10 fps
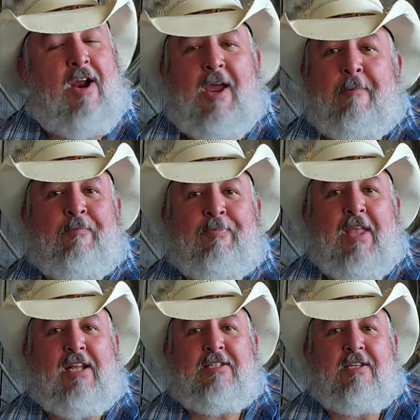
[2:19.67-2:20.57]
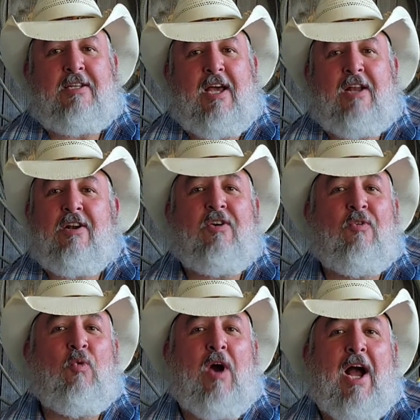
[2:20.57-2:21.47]
All right, that's it. I don't
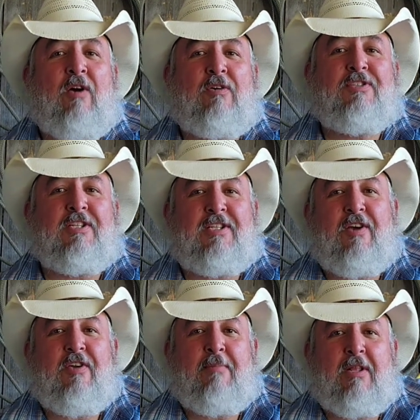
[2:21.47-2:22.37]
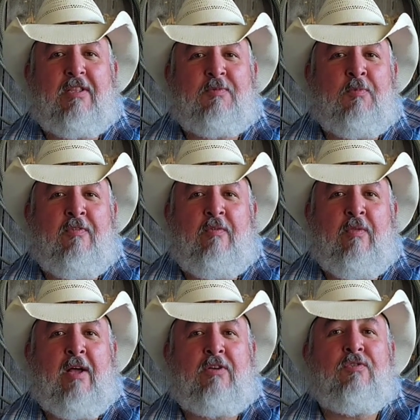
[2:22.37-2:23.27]
know how else to tell you about this
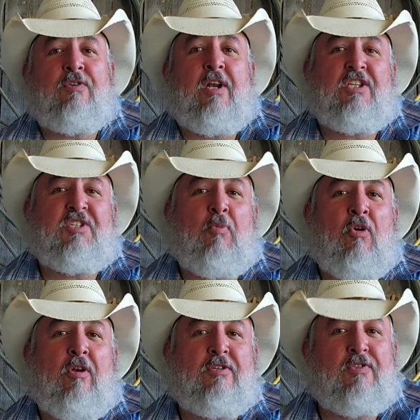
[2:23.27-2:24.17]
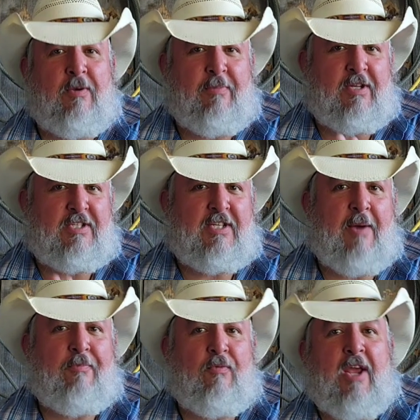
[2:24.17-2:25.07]
movie without doing any spoilers, so I'm going to
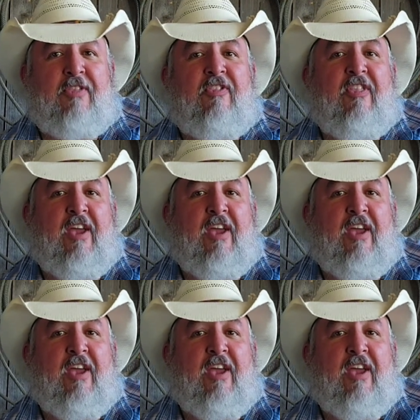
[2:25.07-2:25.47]
stop right